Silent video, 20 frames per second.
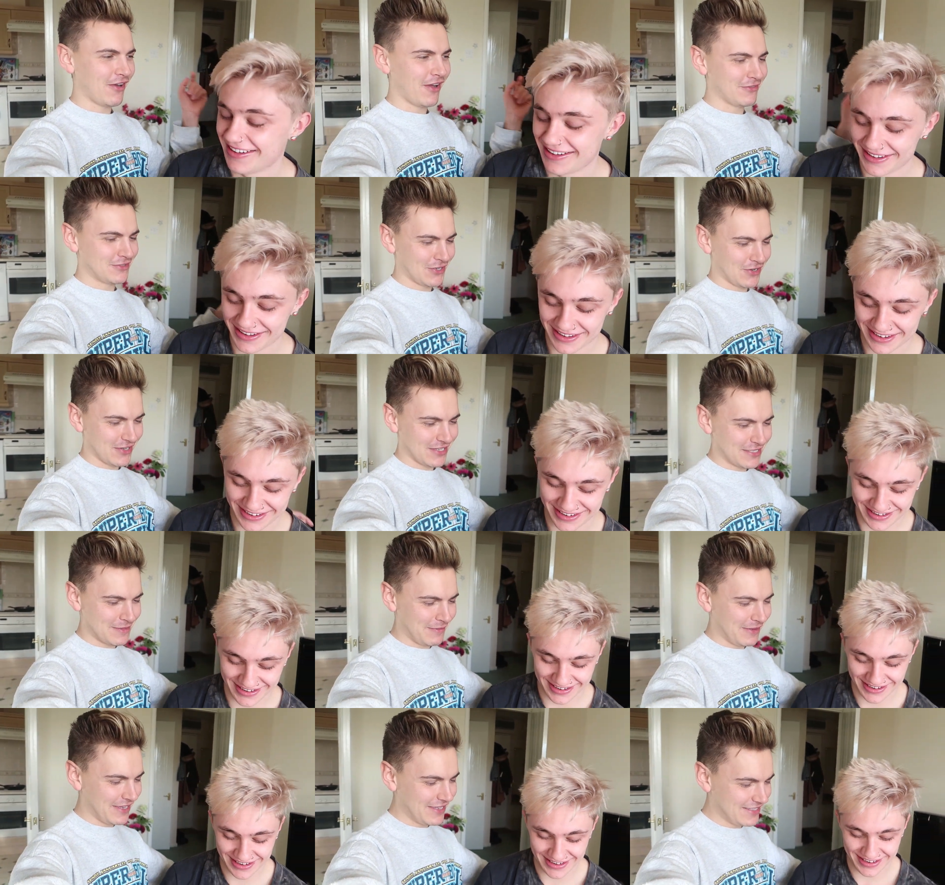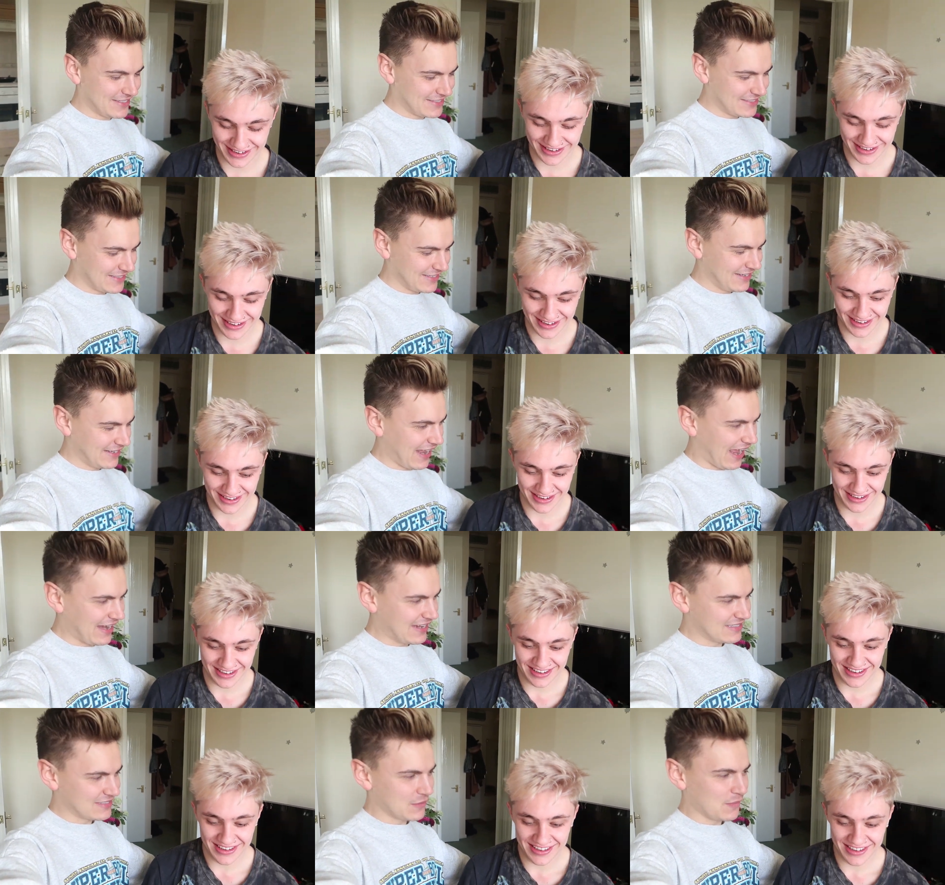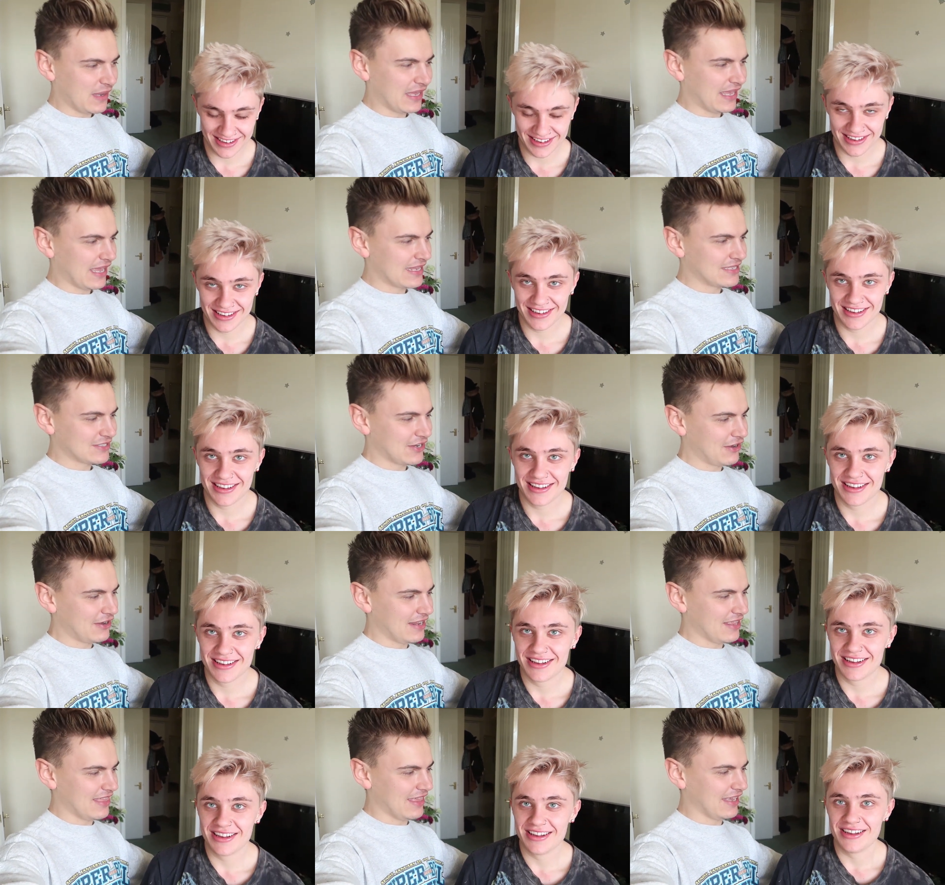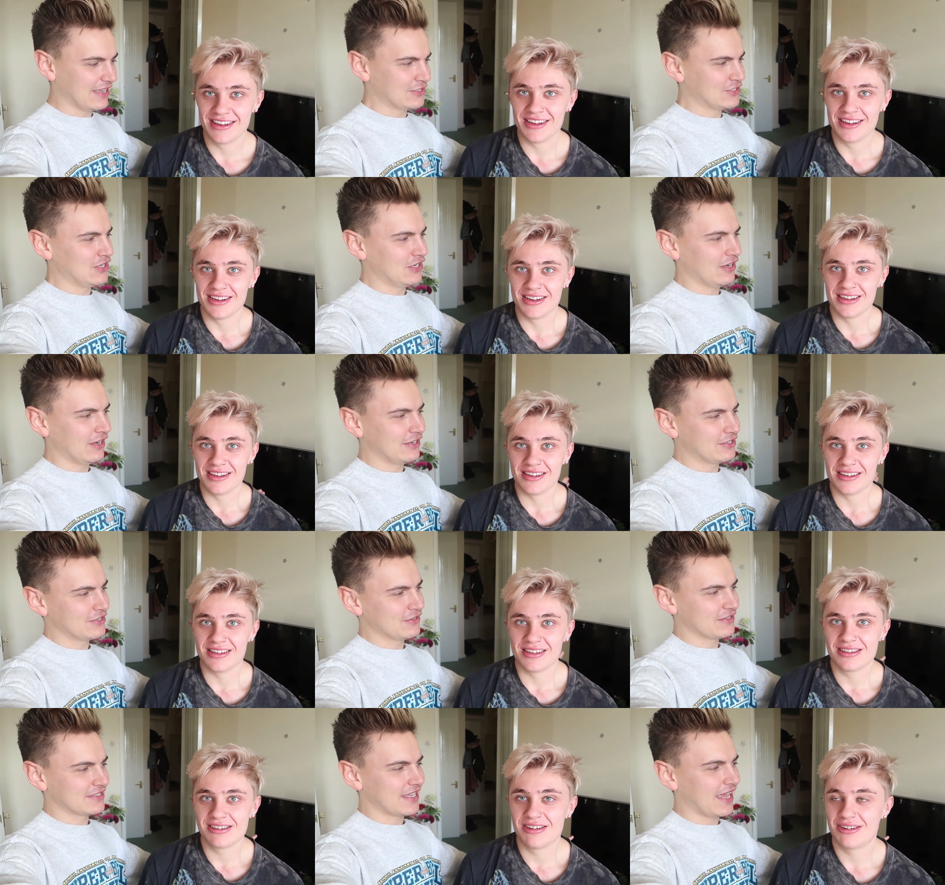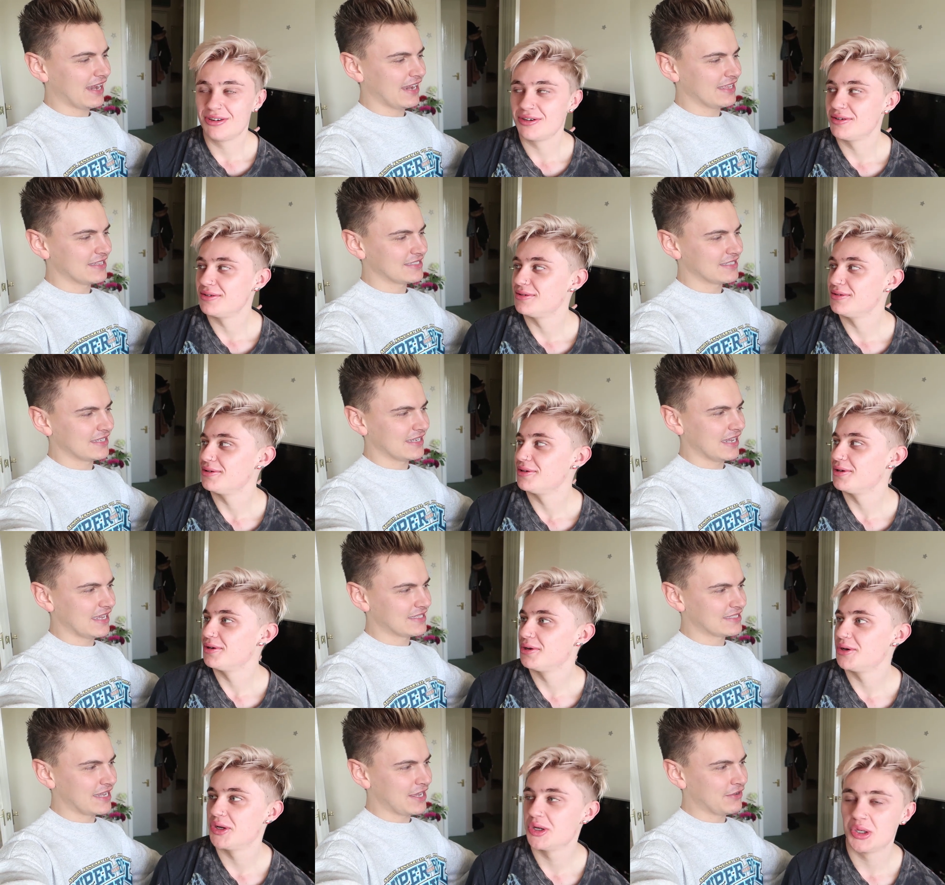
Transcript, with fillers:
Speaker 1: for after Christmas. And it's a weekend only thing, so you can only do it on Saturday and Sundays